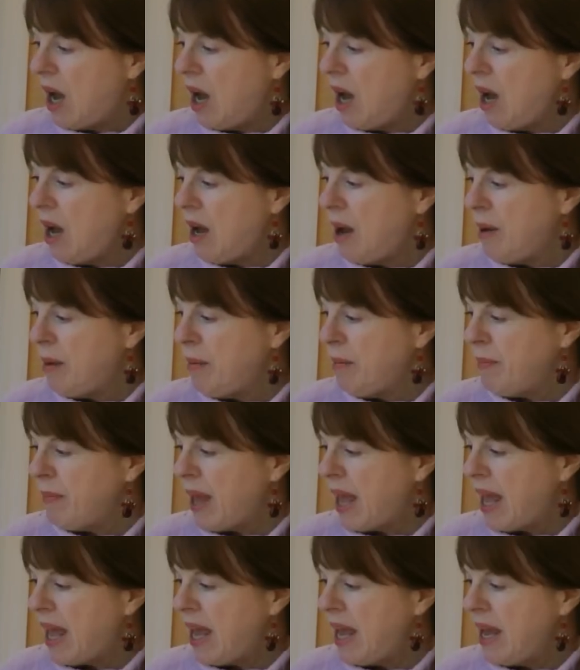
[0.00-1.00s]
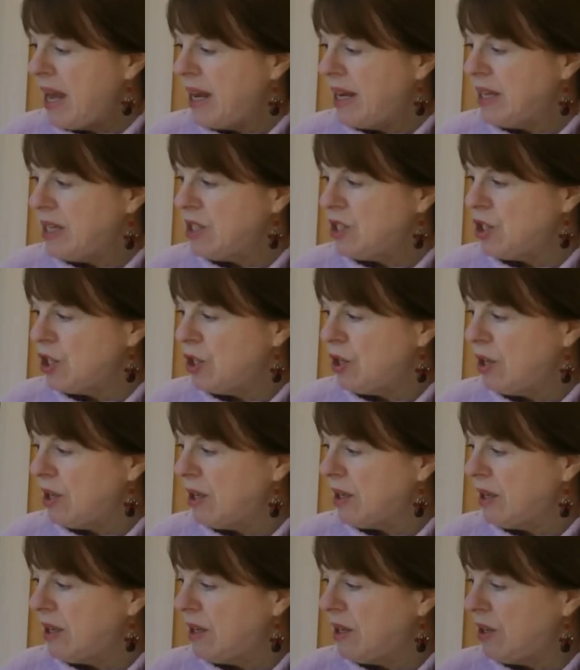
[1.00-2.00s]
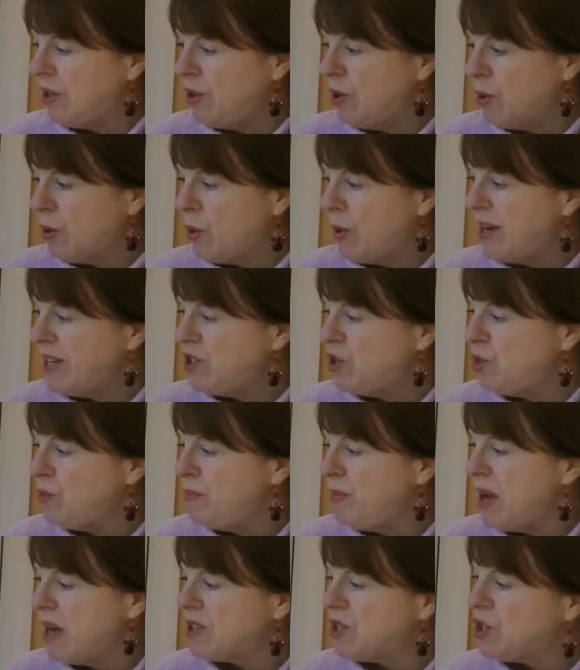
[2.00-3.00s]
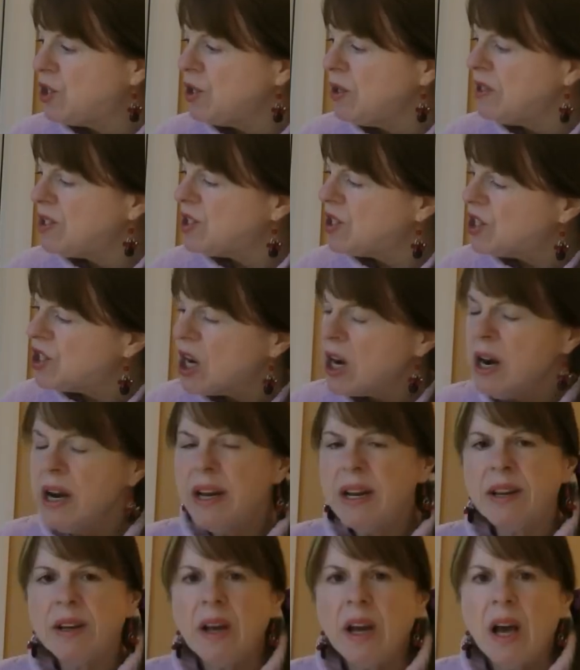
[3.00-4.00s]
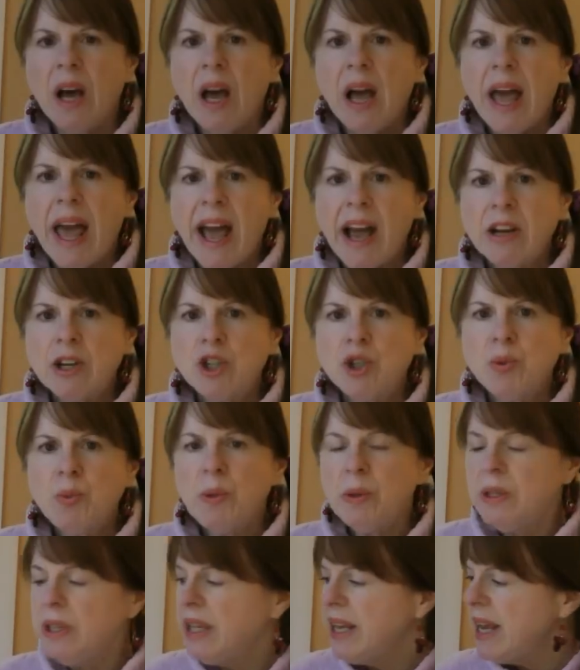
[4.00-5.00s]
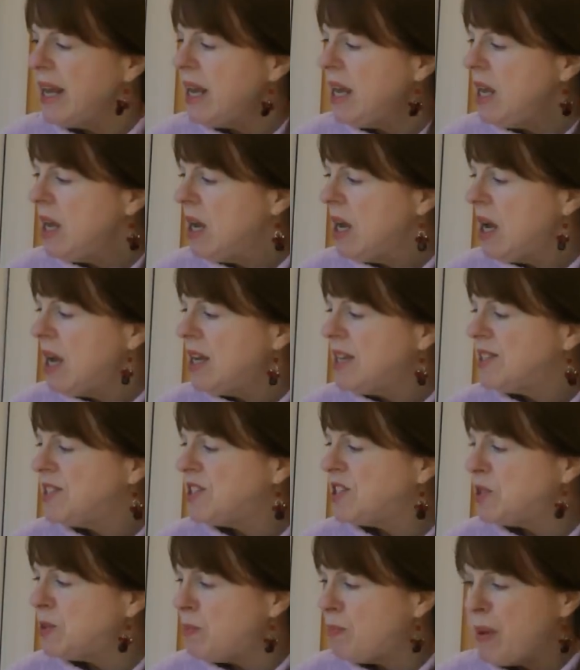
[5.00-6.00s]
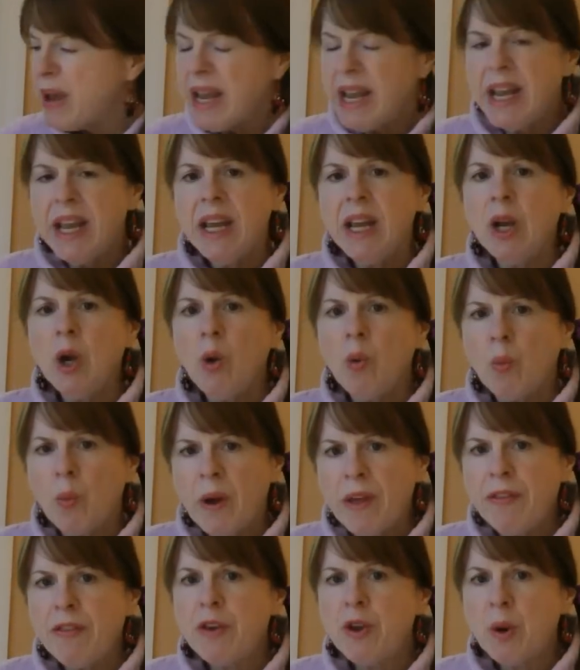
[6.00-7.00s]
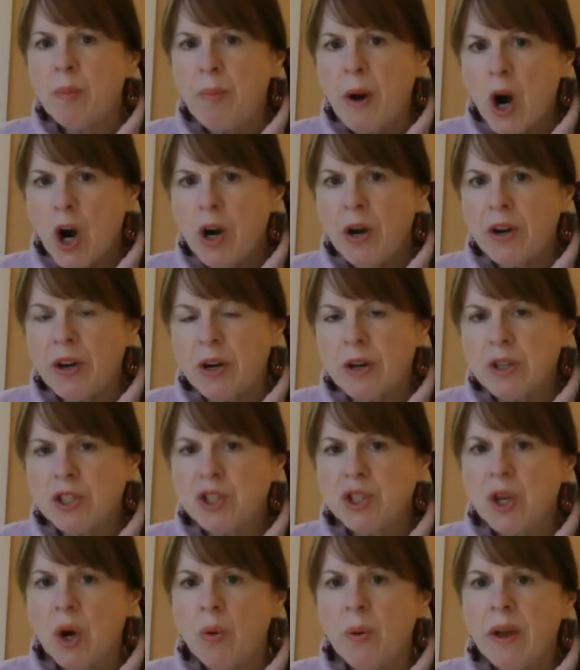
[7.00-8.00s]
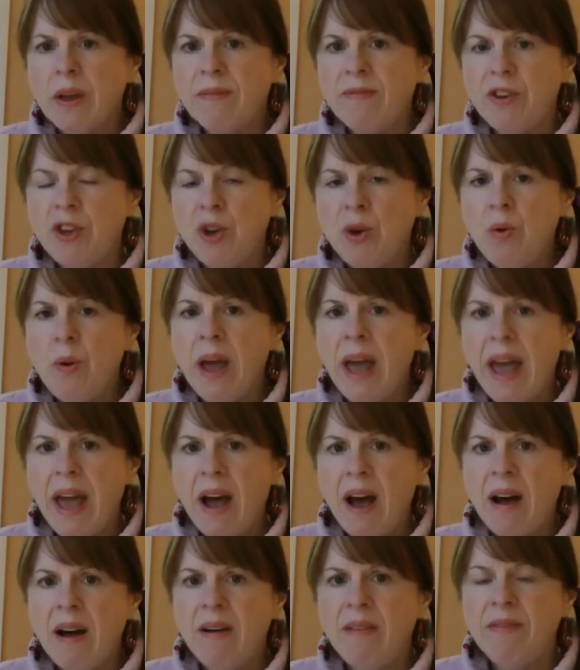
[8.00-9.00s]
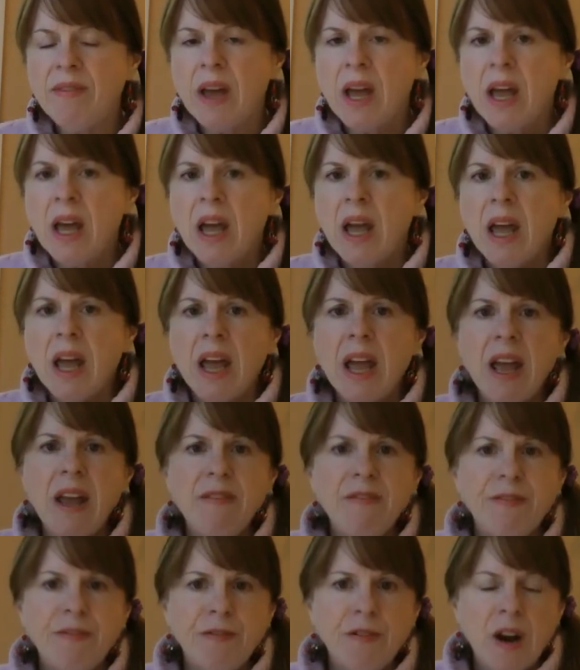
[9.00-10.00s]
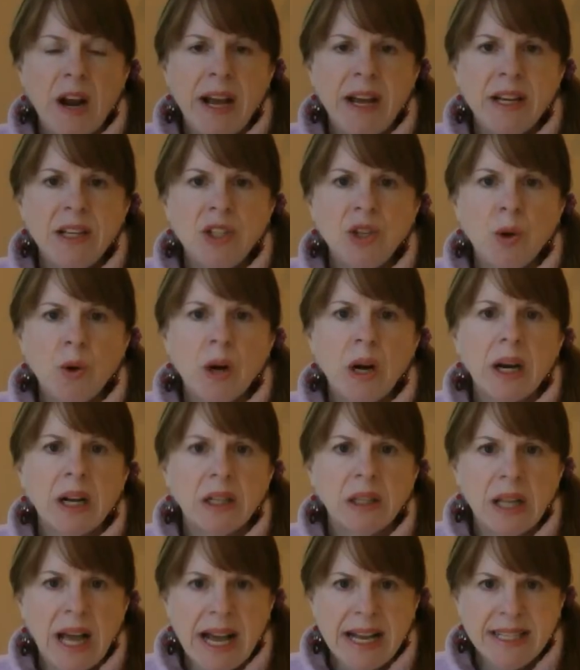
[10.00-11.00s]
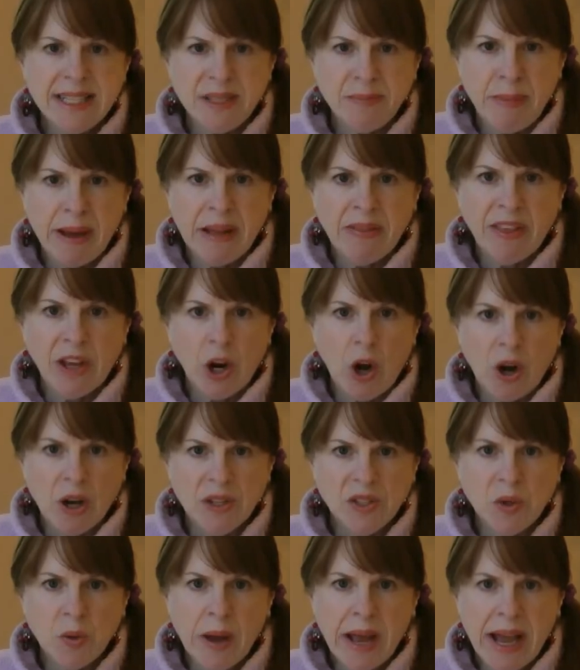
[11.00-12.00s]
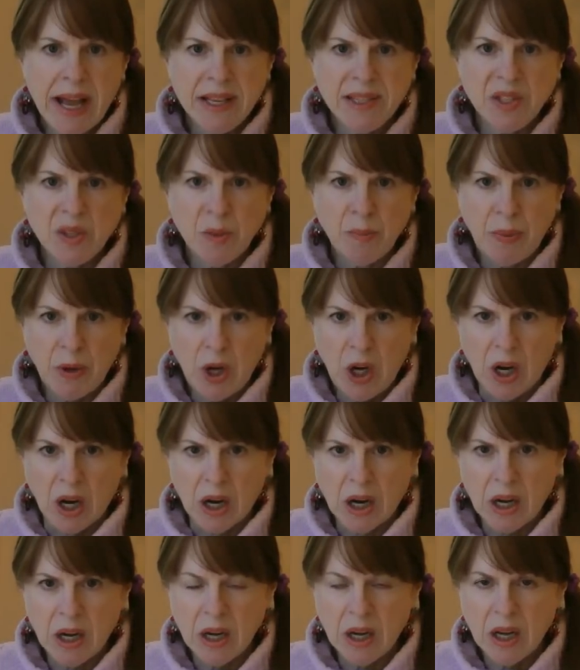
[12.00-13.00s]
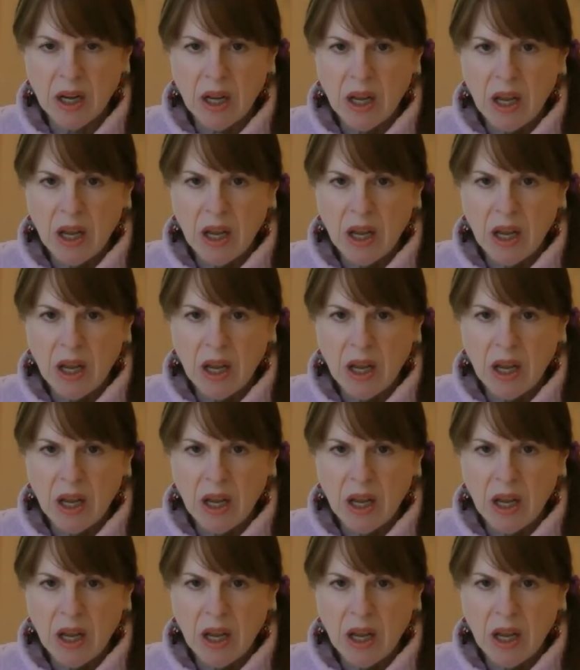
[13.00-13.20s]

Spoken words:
And you're going to start actually speaking with your partner. So if you have a friend or a classmate that also has the book,